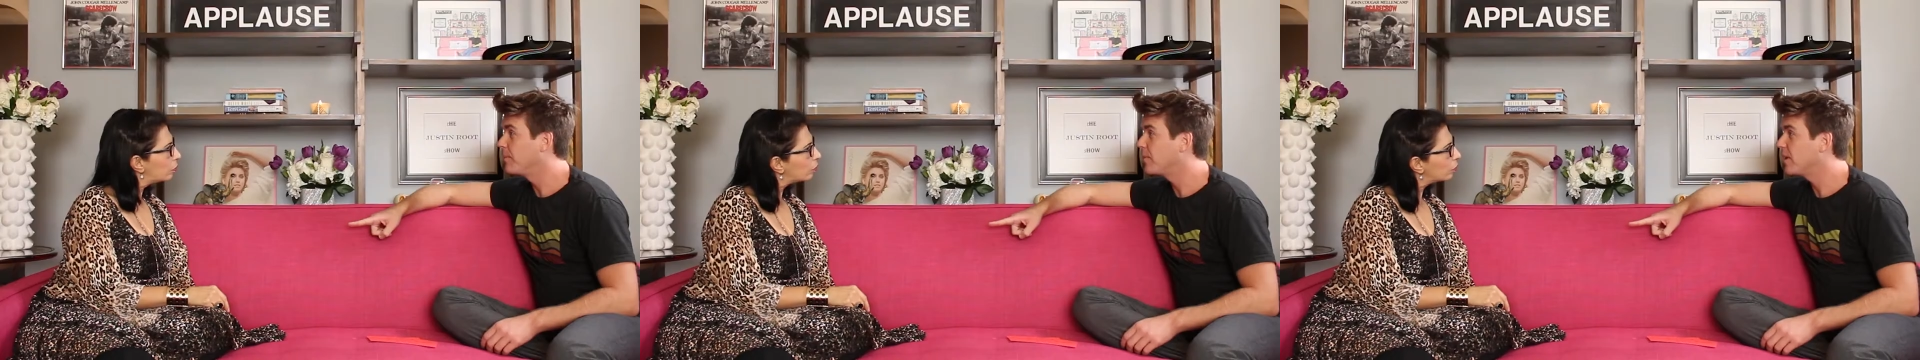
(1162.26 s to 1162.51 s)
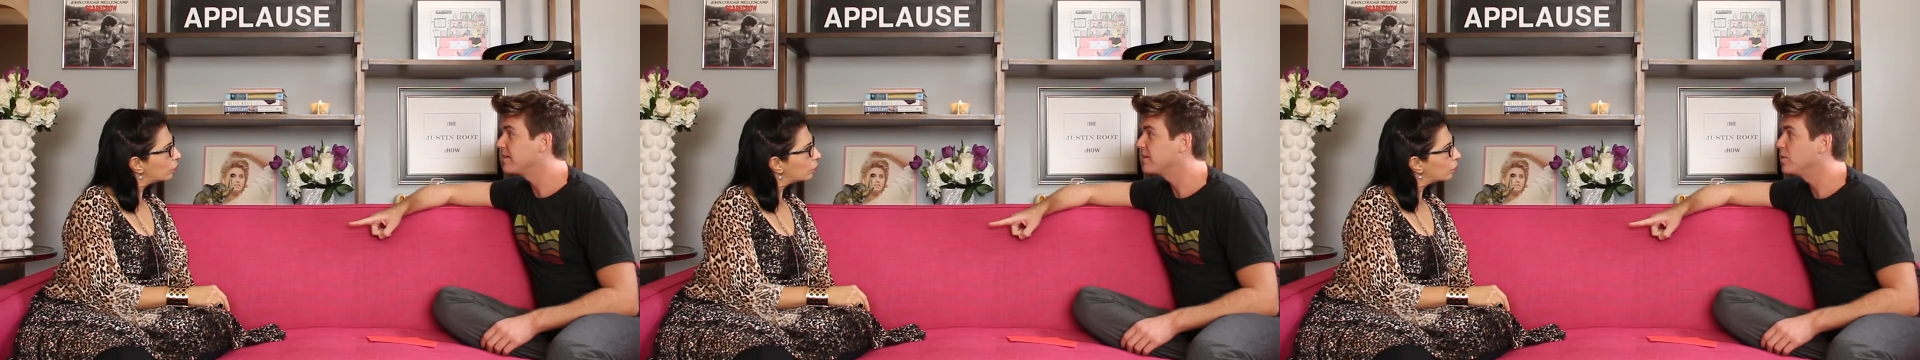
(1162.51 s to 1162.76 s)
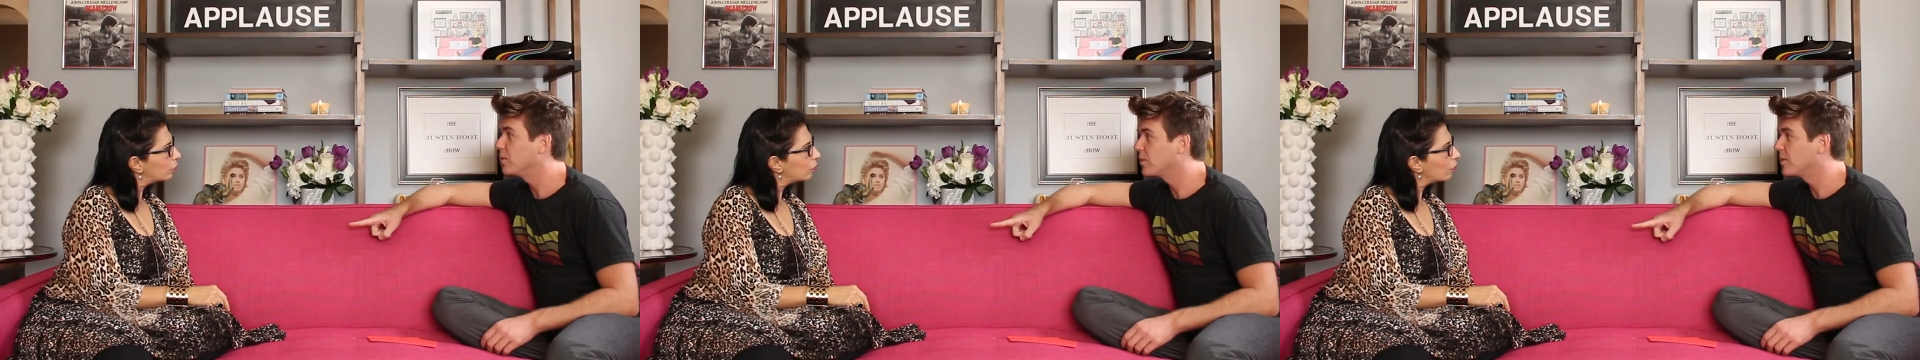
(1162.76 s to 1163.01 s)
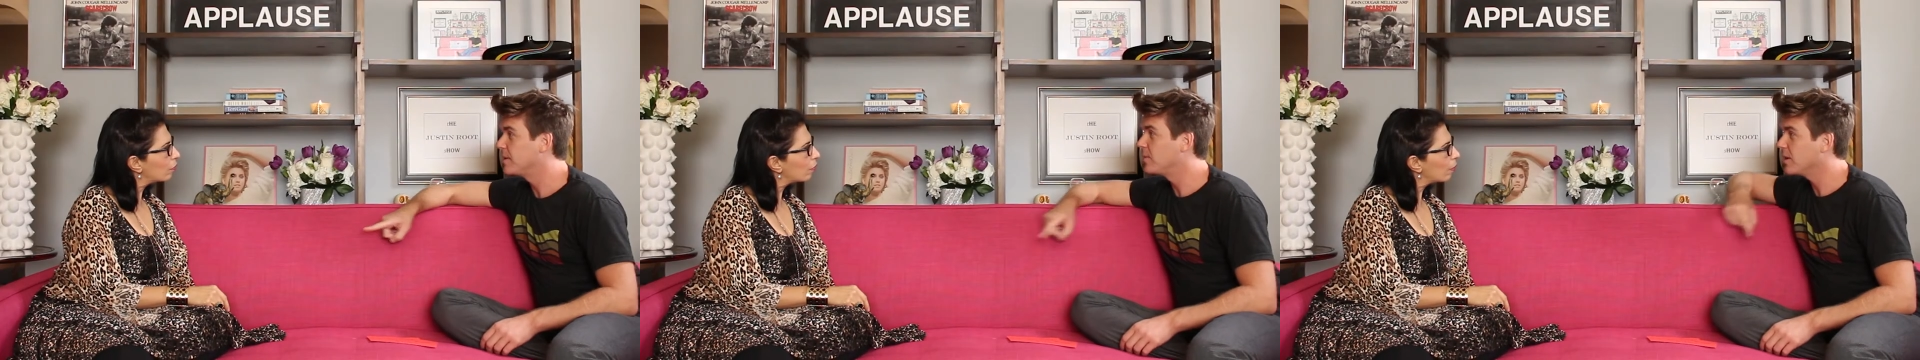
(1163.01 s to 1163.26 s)
Speaker 1: remember I said you work
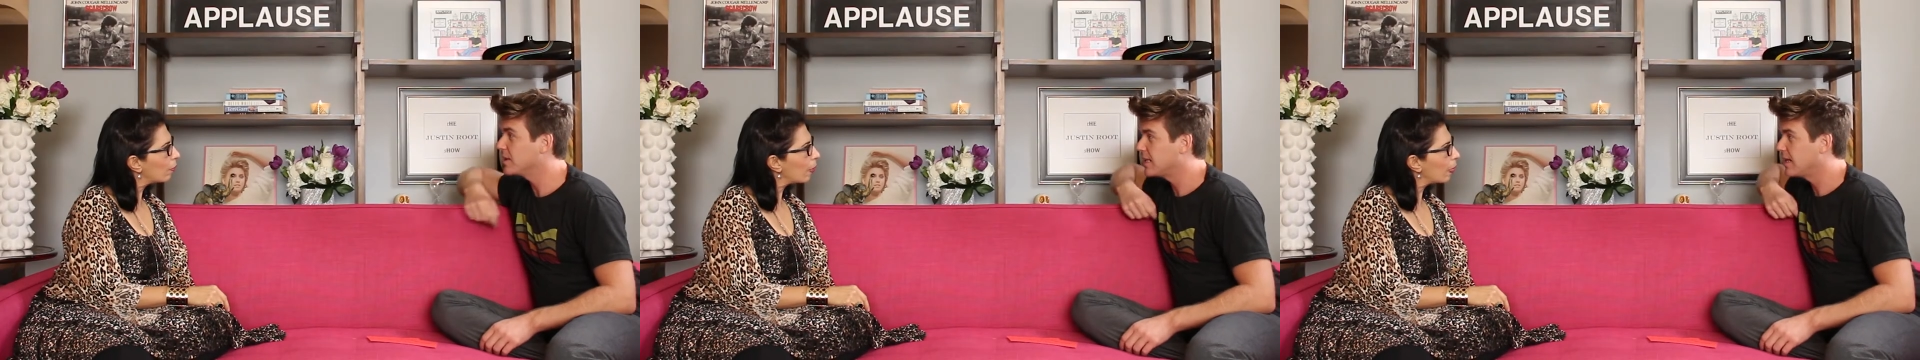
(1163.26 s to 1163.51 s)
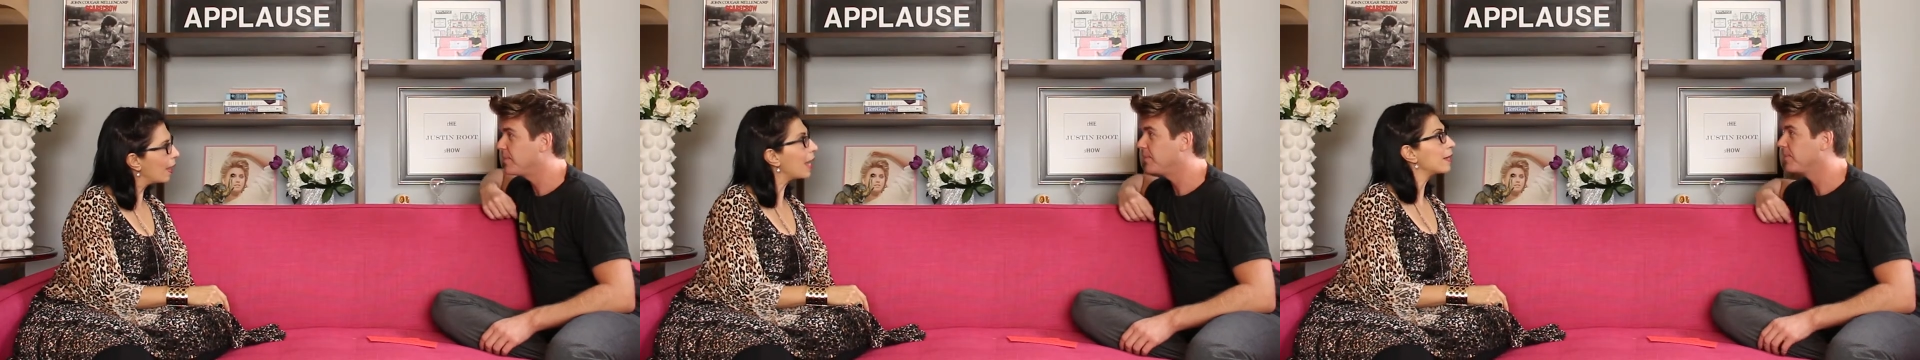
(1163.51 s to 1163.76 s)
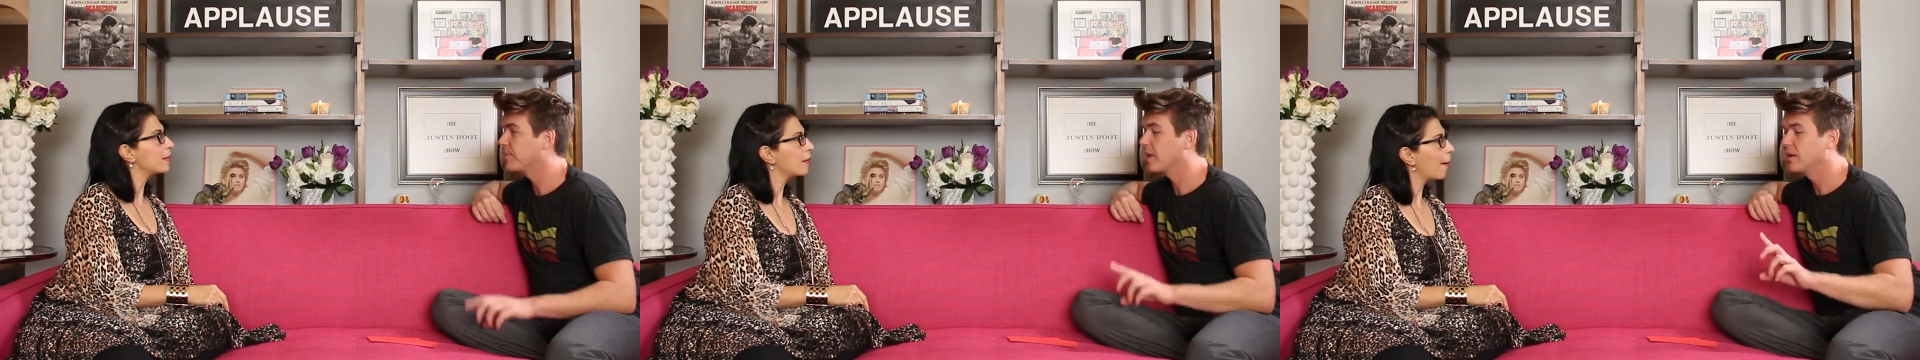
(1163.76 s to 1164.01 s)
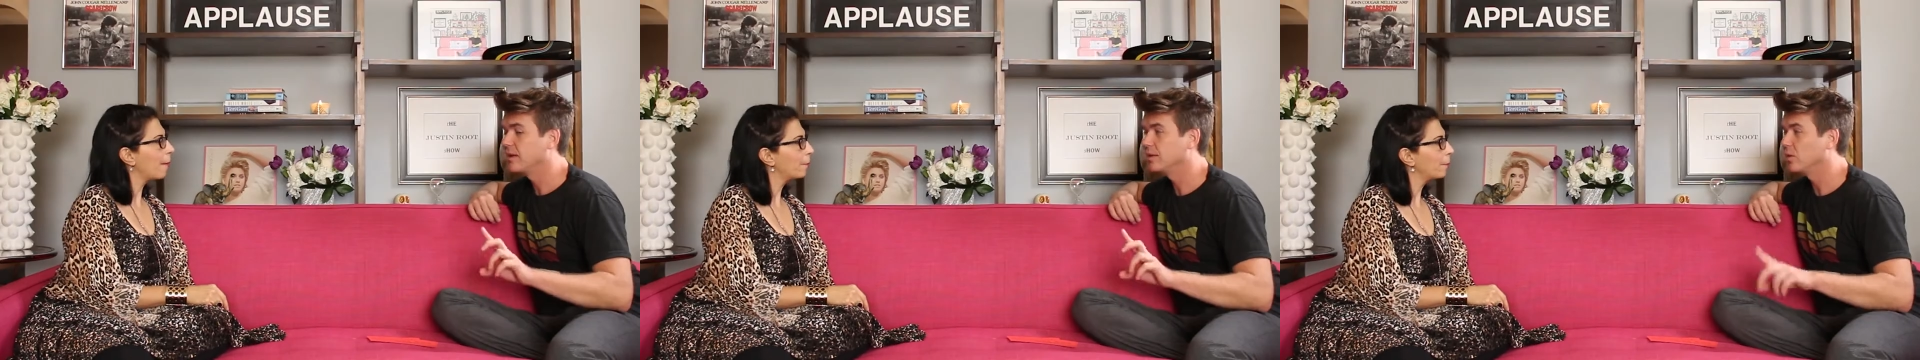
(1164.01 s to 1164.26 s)
with people all the time? Yes.
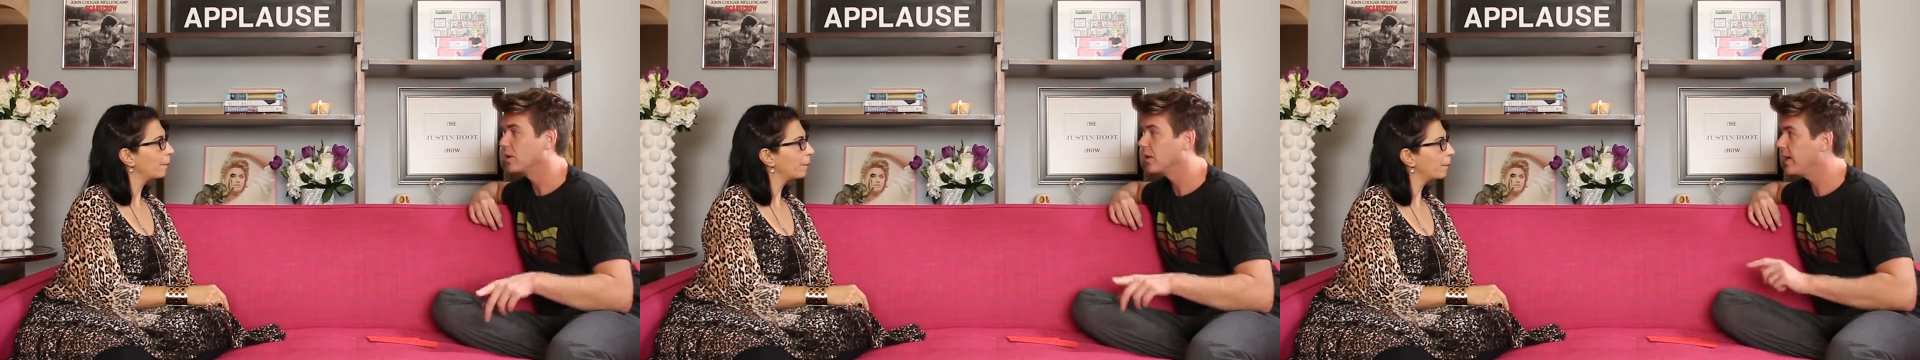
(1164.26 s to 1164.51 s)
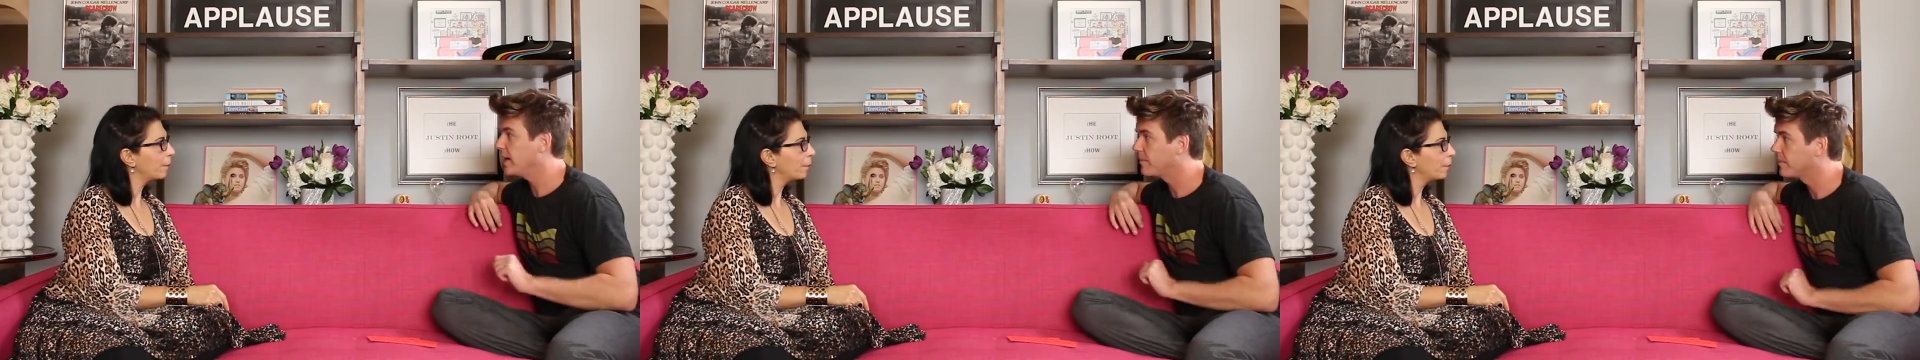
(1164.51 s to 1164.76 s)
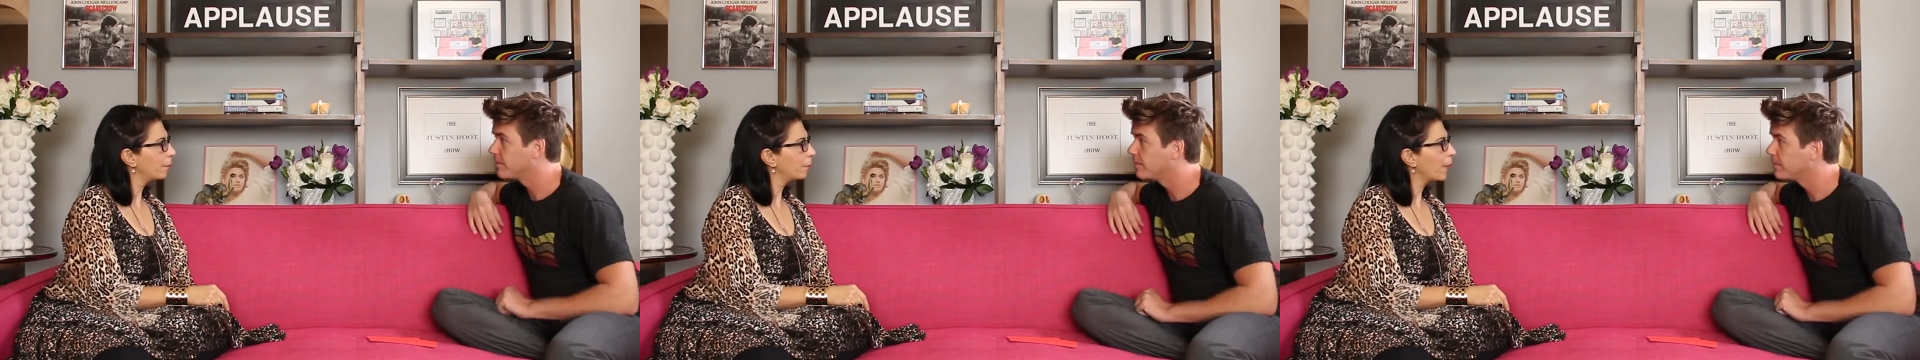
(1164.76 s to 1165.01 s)
Lauren Graham.